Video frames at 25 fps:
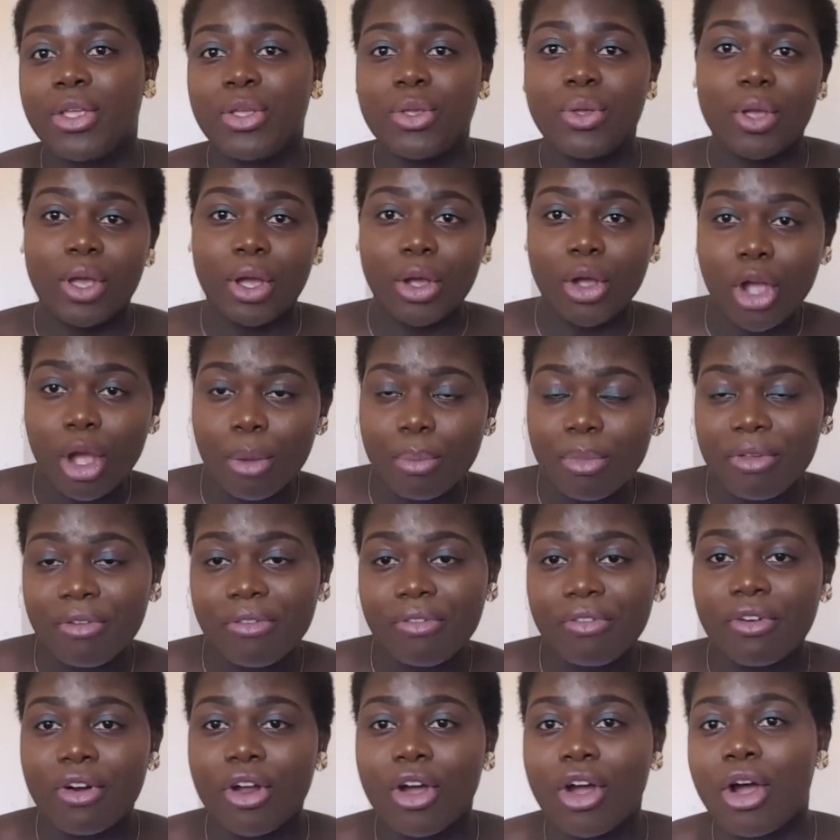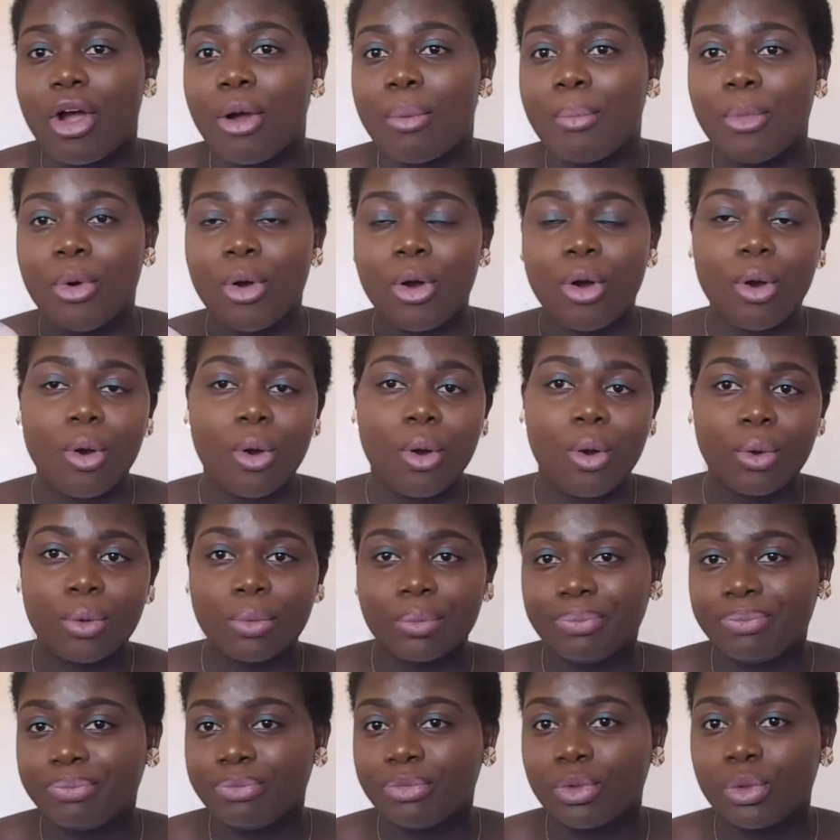you're coming from or
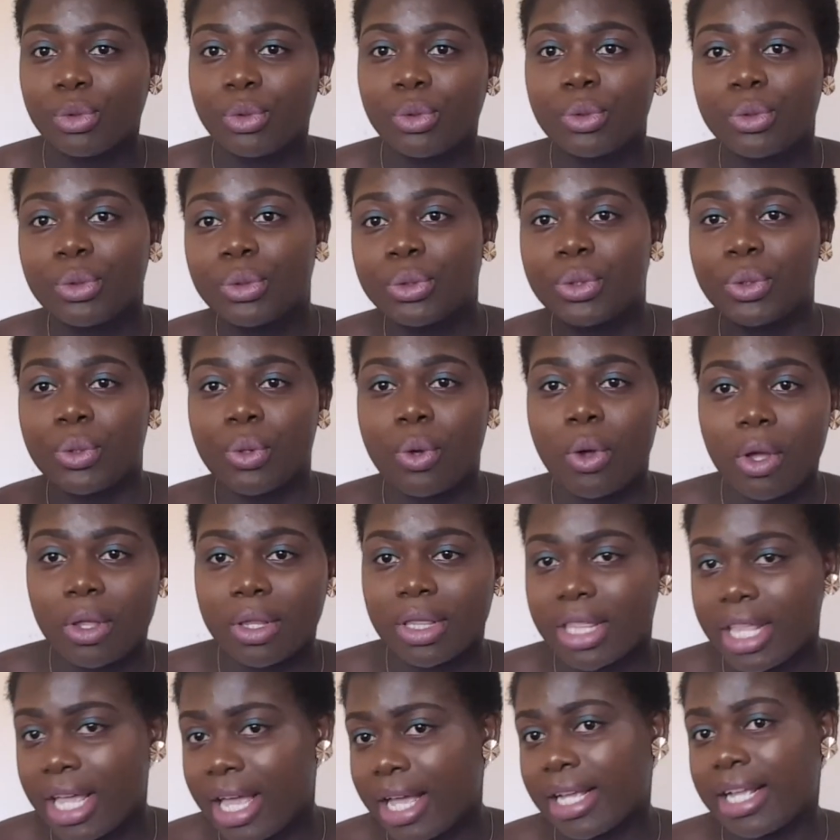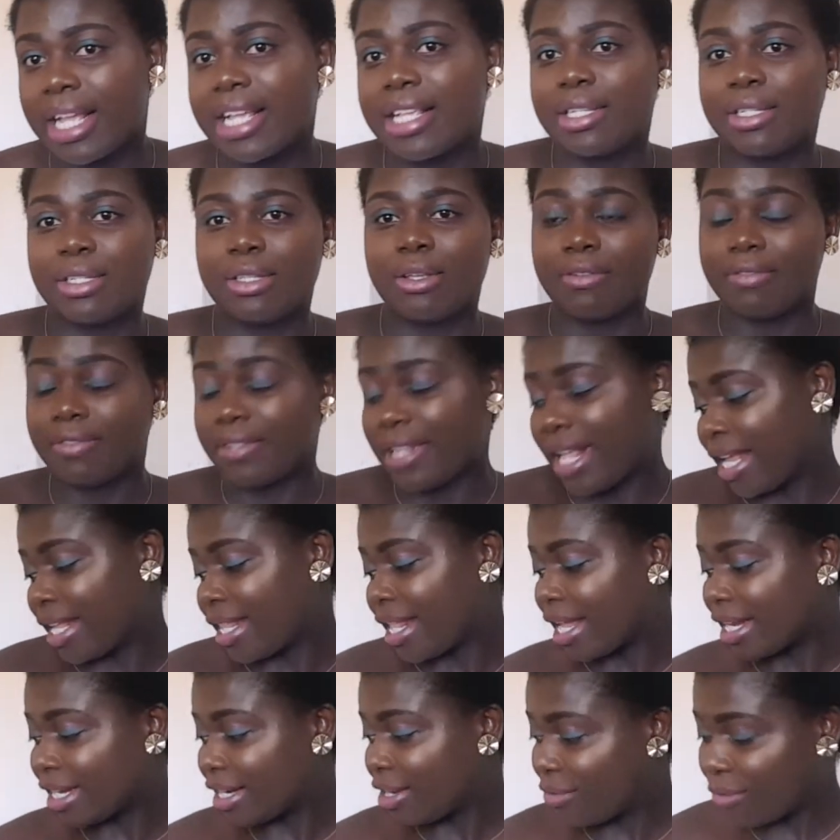who to contact and stuff like
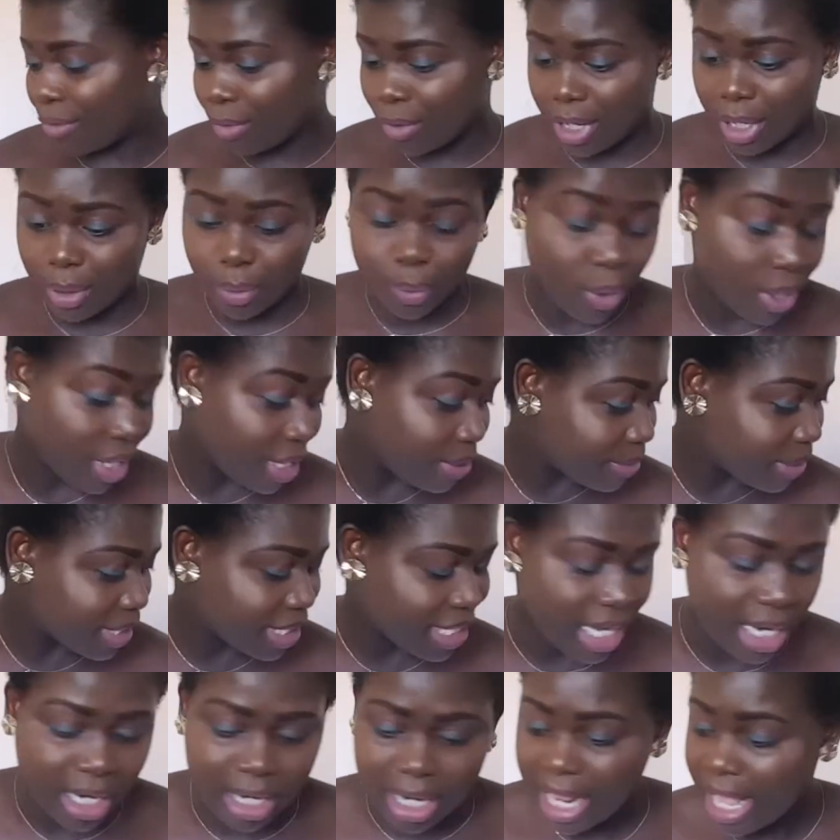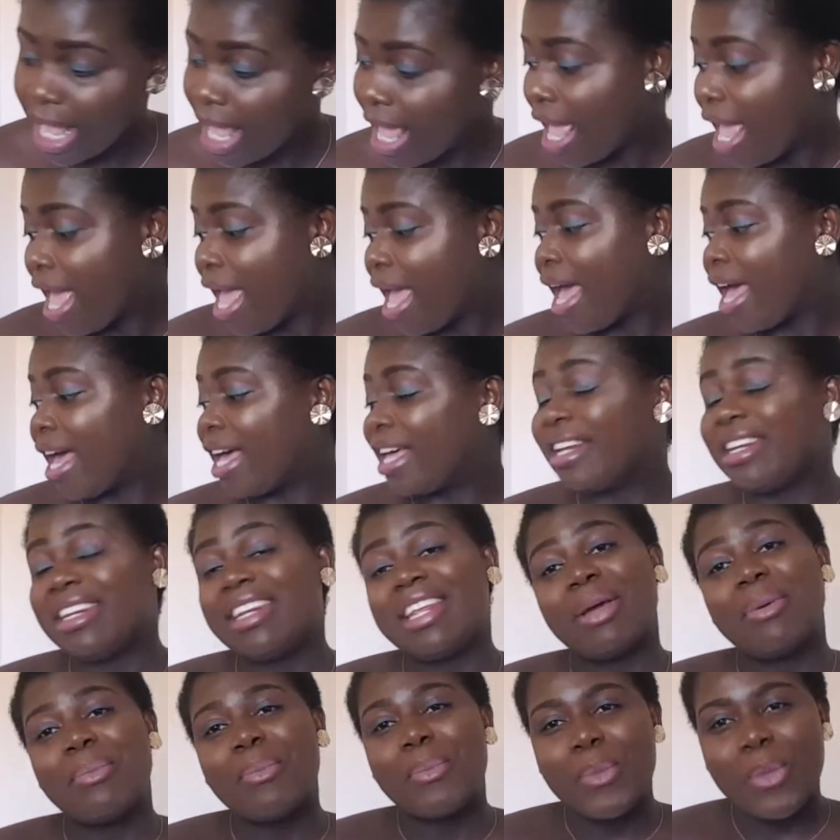that if you get what i'm saying and
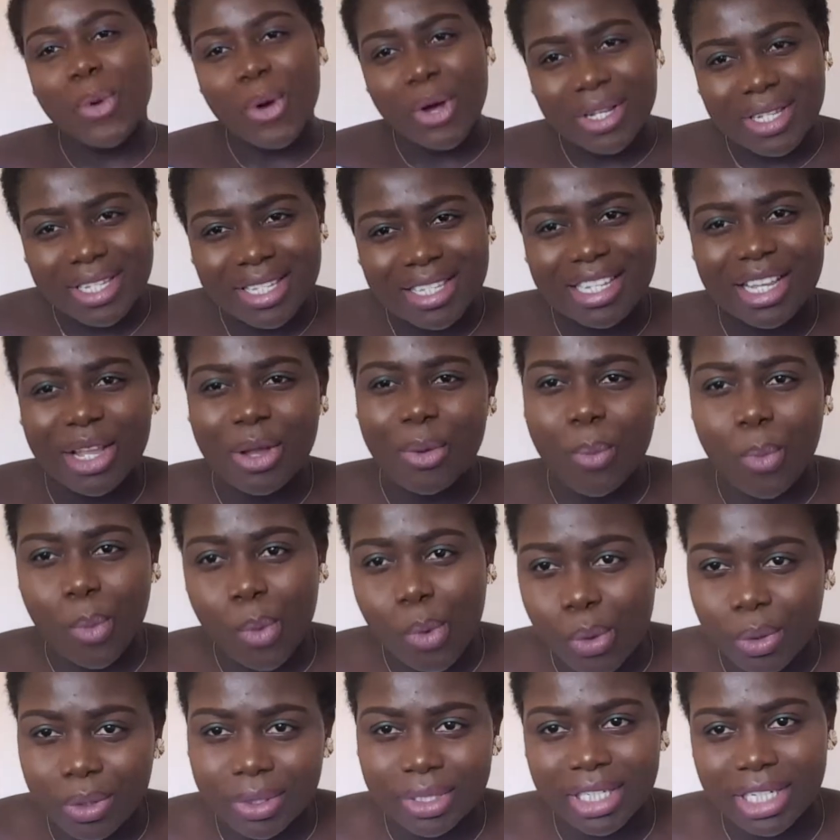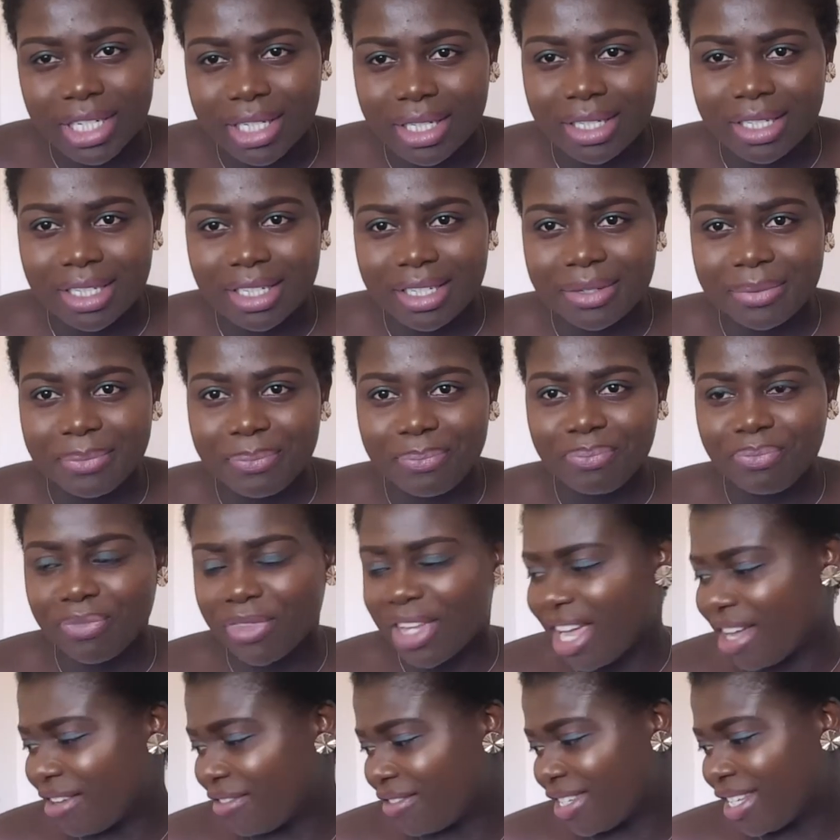the most important
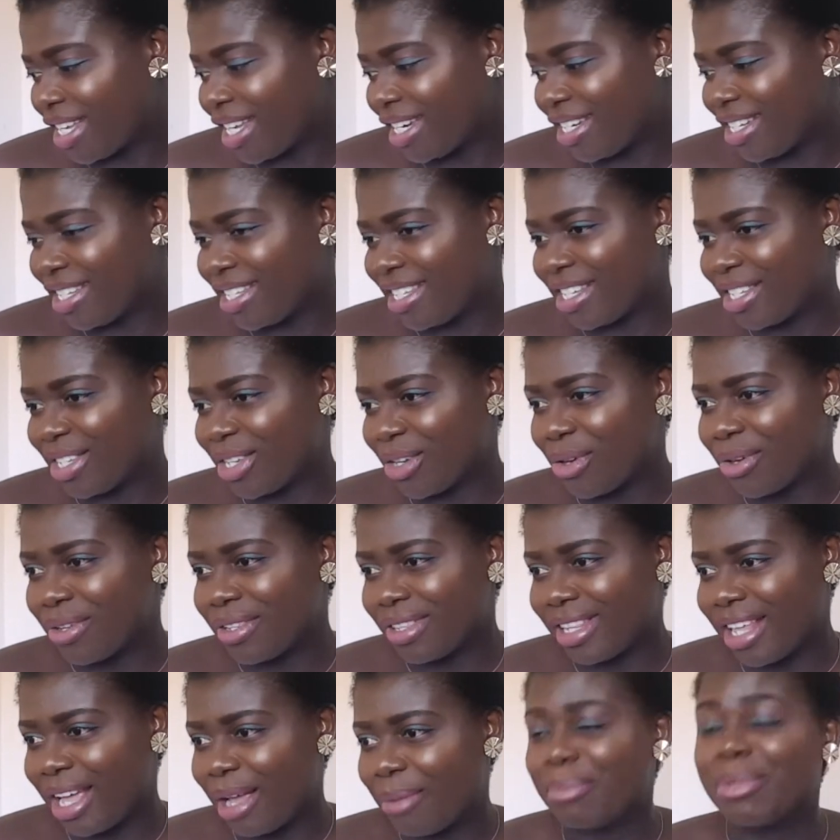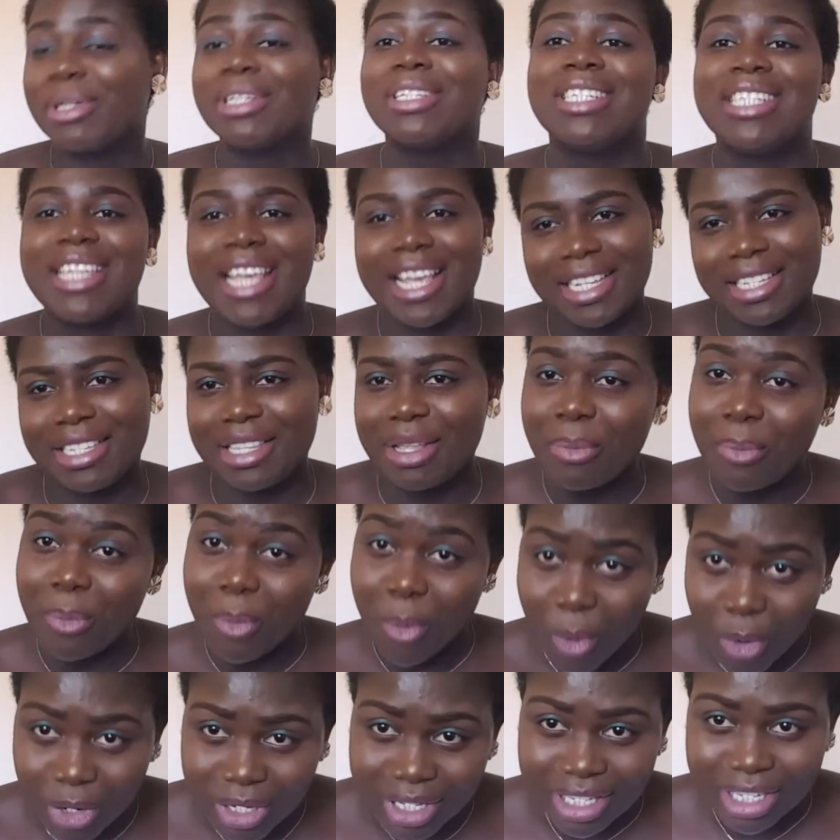i've said this the second time but yes the
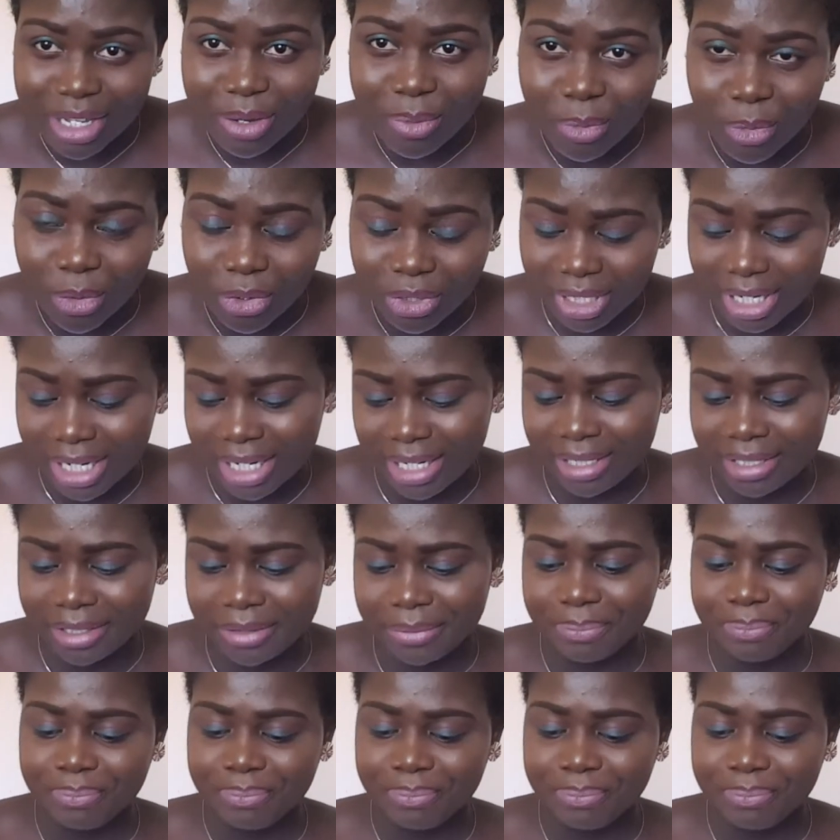most important